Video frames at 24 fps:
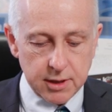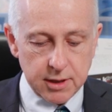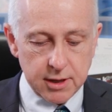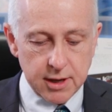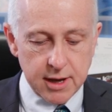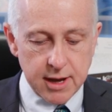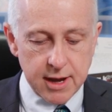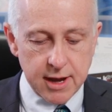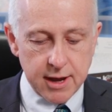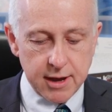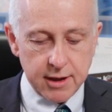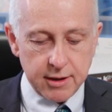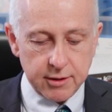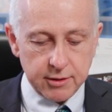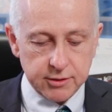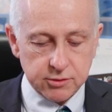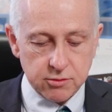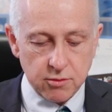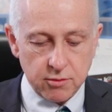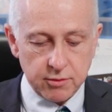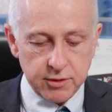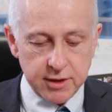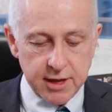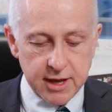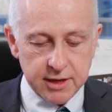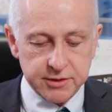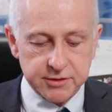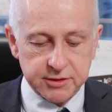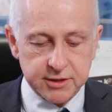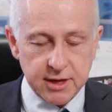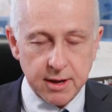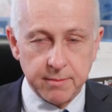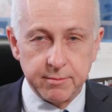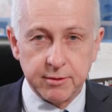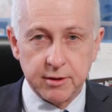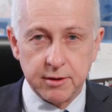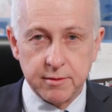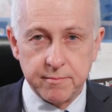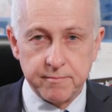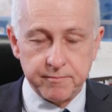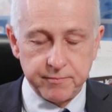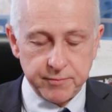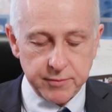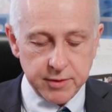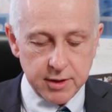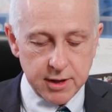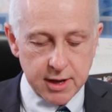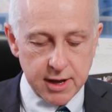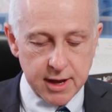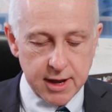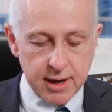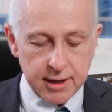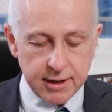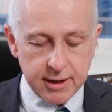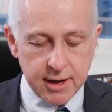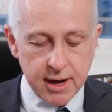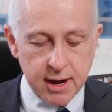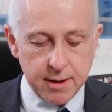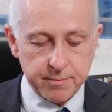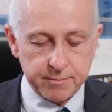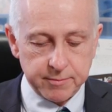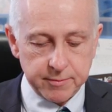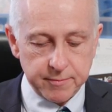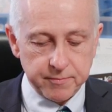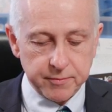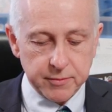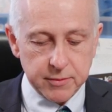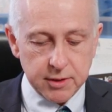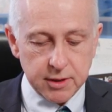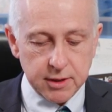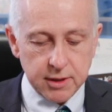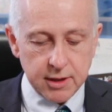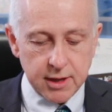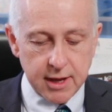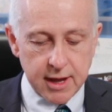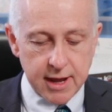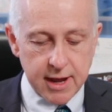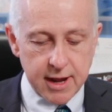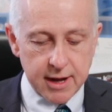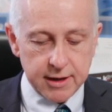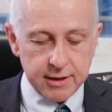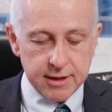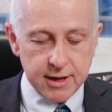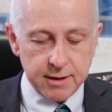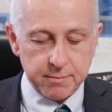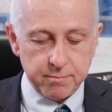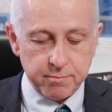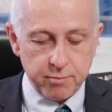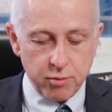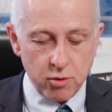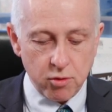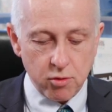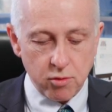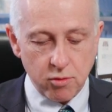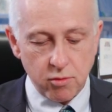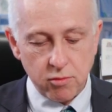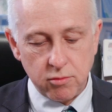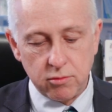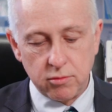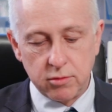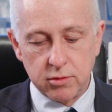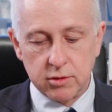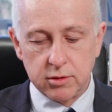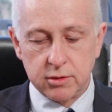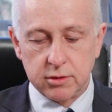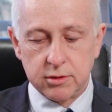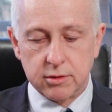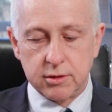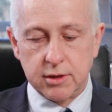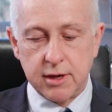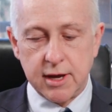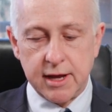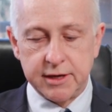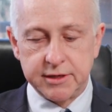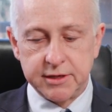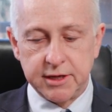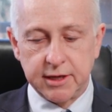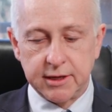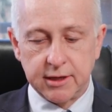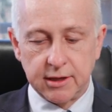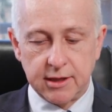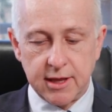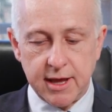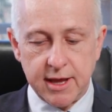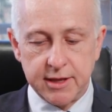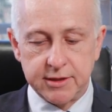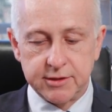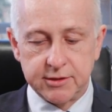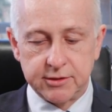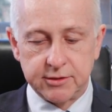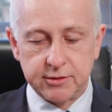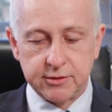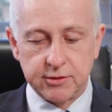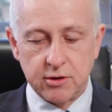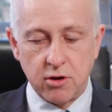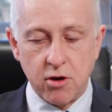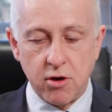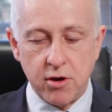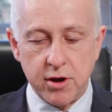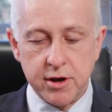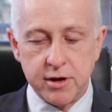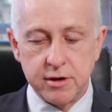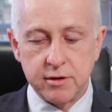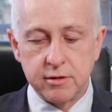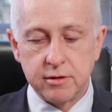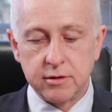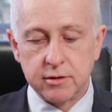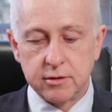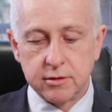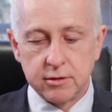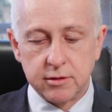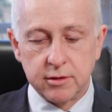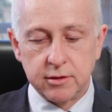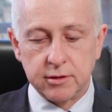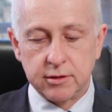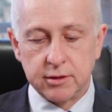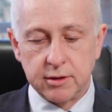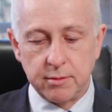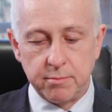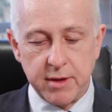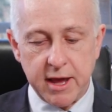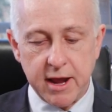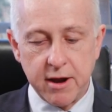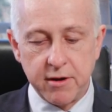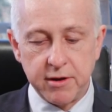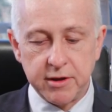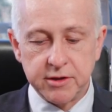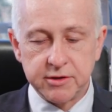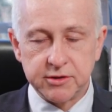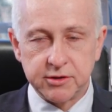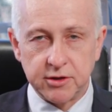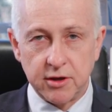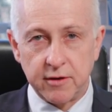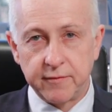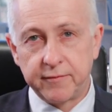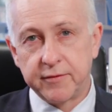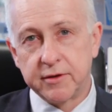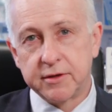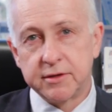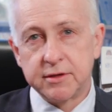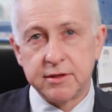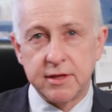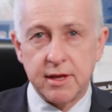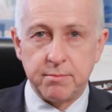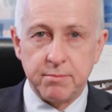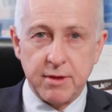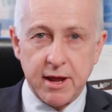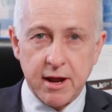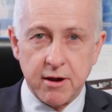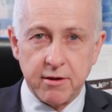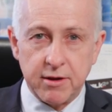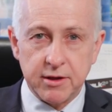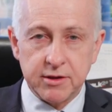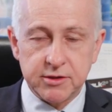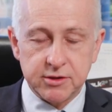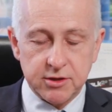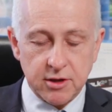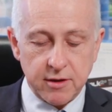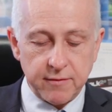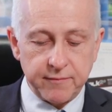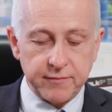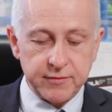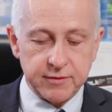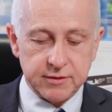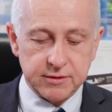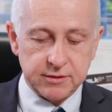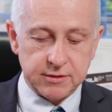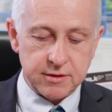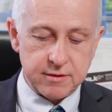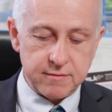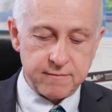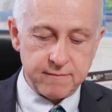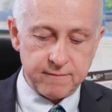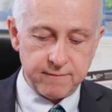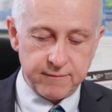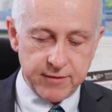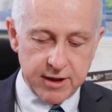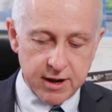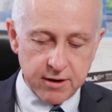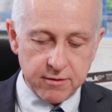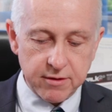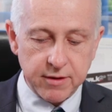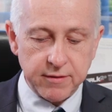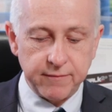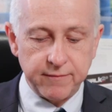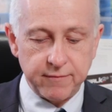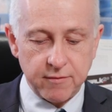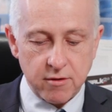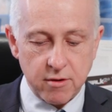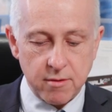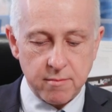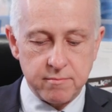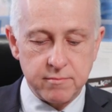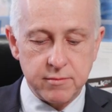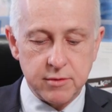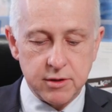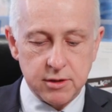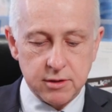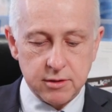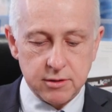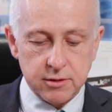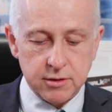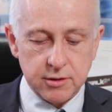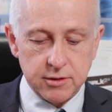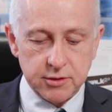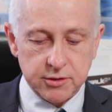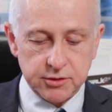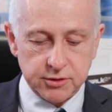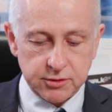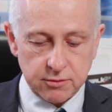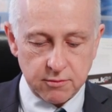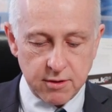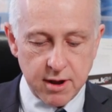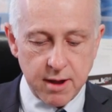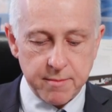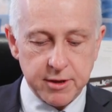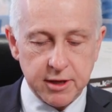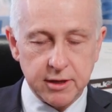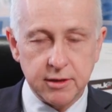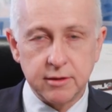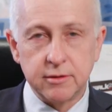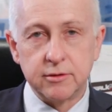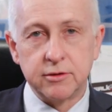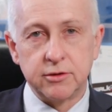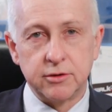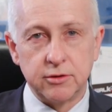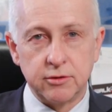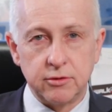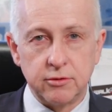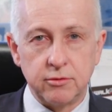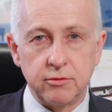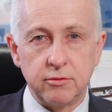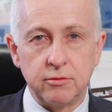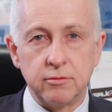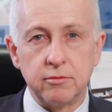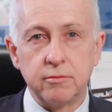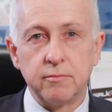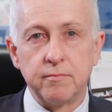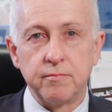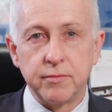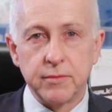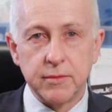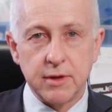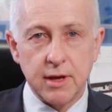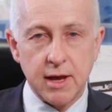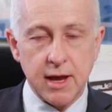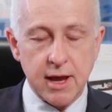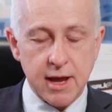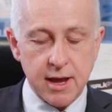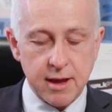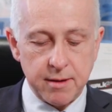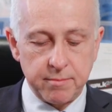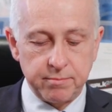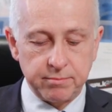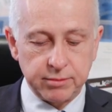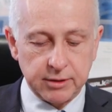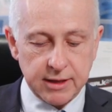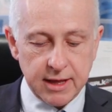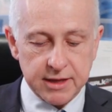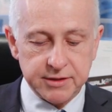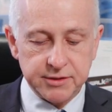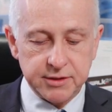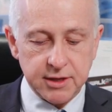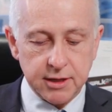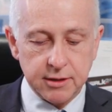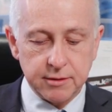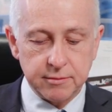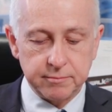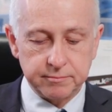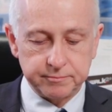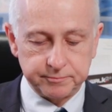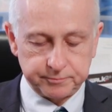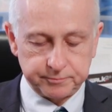It's called the acetabulum cup. And that ball articulates on the bearing surface. And that bearing surface can vary from ceramic to plastic,